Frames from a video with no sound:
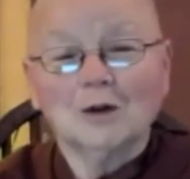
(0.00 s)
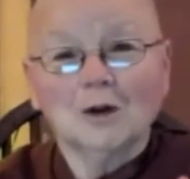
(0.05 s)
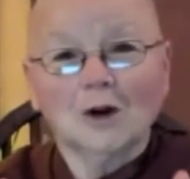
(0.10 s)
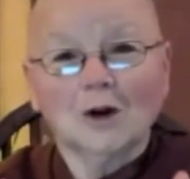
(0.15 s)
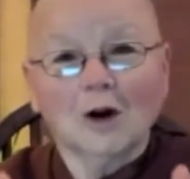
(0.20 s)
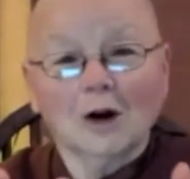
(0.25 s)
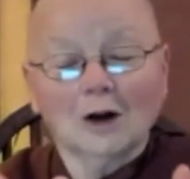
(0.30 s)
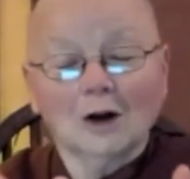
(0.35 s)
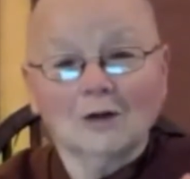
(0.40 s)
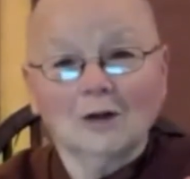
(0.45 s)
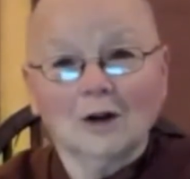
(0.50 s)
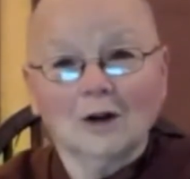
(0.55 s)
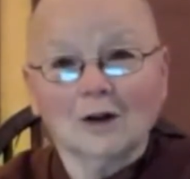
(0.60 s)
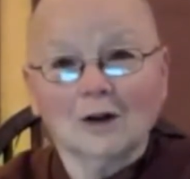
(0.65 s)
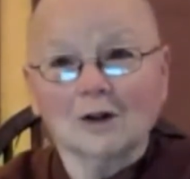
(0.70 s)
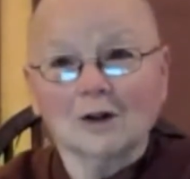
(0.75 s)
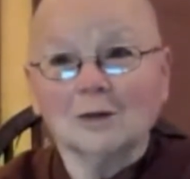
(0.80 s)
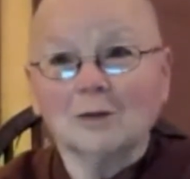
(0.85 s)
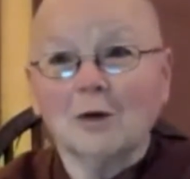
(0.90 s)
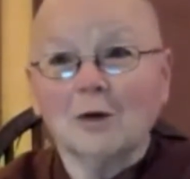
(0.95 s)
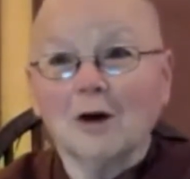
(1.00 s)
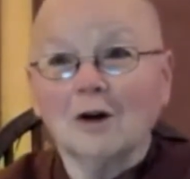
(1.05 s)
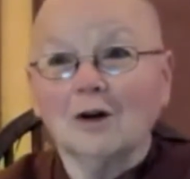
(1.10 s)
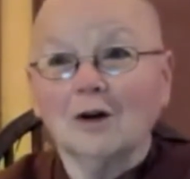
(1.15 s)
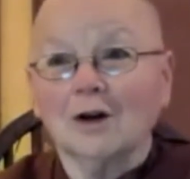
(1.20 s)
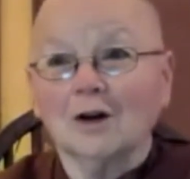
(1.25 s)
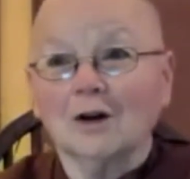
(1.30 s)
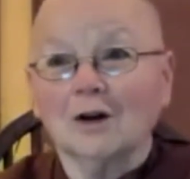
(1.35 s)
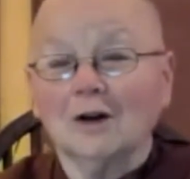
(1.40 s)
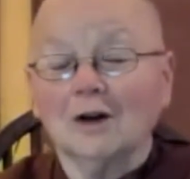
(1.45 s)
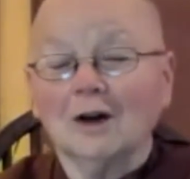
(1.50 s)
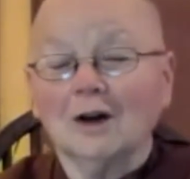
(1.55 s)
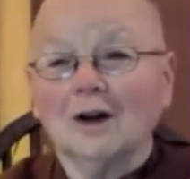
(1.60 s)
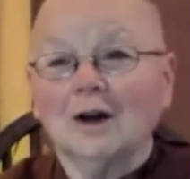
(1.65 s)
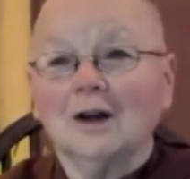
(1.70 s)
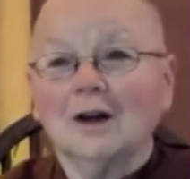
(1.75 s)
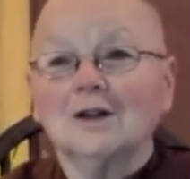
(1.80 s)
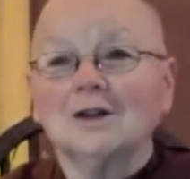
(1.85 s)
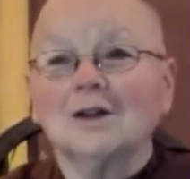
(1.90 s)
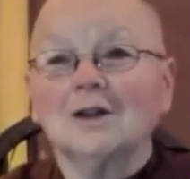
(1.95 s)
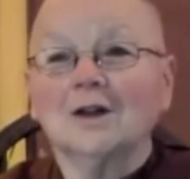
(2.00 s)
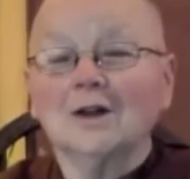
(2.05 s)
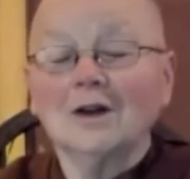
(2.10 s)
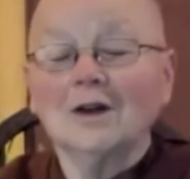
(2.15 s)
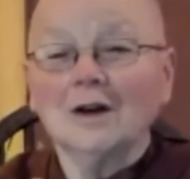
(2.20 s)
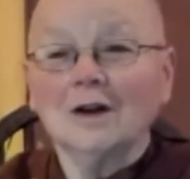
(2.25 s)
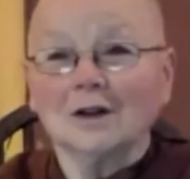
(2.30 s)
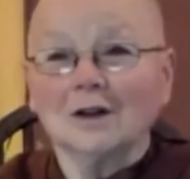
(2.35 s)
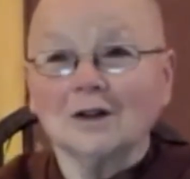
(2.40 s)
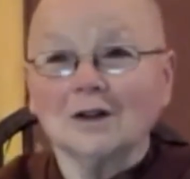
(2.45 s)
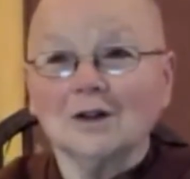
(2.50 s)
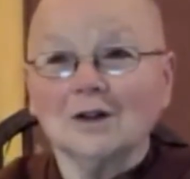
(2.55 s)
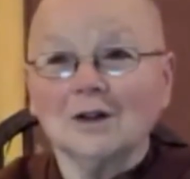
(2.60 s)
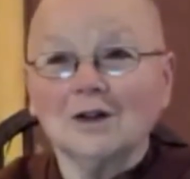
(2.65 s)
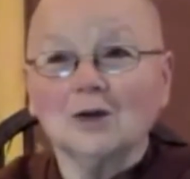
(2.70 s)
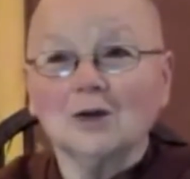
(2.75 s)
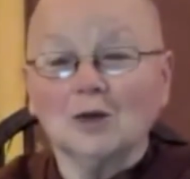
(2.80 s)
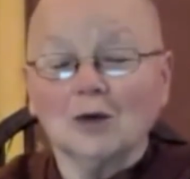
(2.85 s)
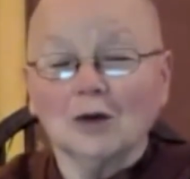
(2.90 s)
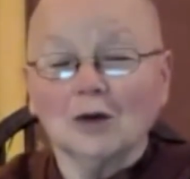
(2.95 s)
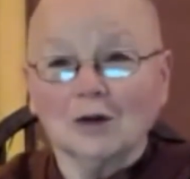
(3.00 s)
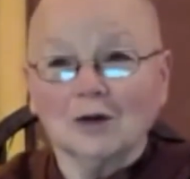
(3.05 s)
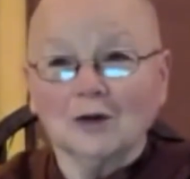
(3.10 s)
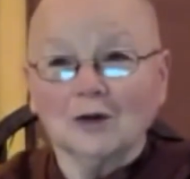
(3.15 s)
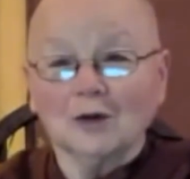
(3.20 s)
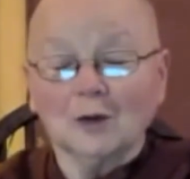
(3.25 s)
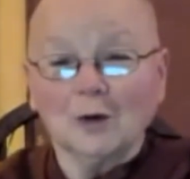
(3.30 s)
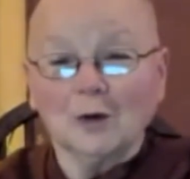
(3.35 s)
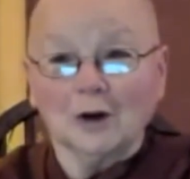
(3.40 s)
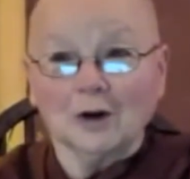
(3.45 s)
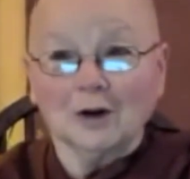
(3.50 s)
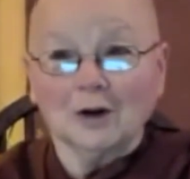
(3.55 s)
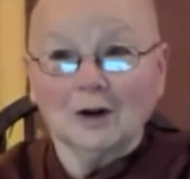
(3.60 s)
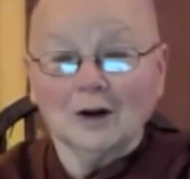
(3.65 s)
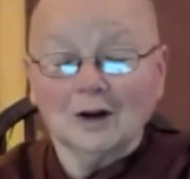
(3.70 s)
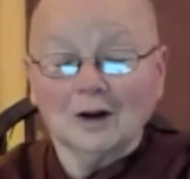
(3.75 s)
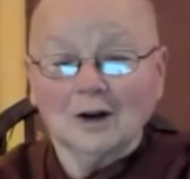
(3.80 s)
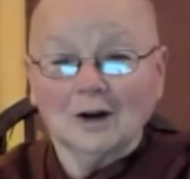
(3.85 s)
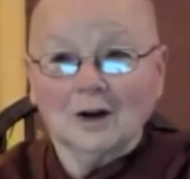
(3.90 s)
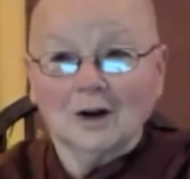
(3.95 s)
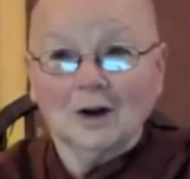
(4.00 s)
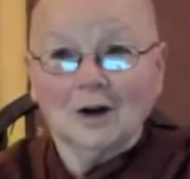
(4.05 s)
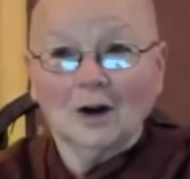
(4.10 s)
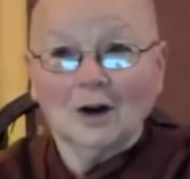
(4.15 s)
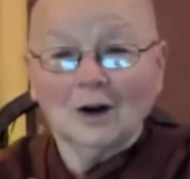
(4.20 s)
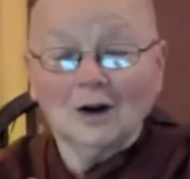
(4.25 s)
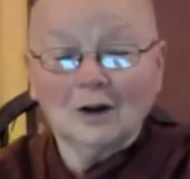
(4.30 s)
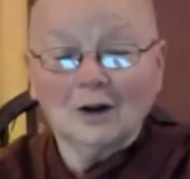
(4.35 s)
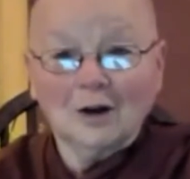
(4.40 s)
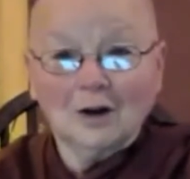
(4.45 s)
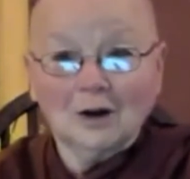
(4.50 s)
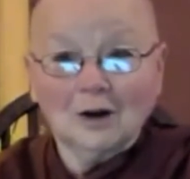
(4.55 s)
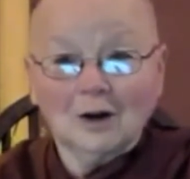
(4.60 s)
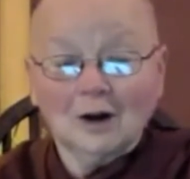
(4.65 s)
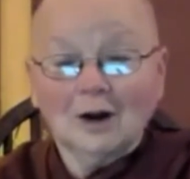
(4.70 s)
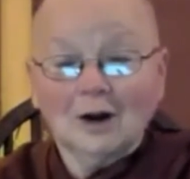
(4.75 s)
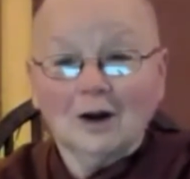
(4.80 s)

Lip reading: kind of like a spotlight, saying, yes, this worked for me. And then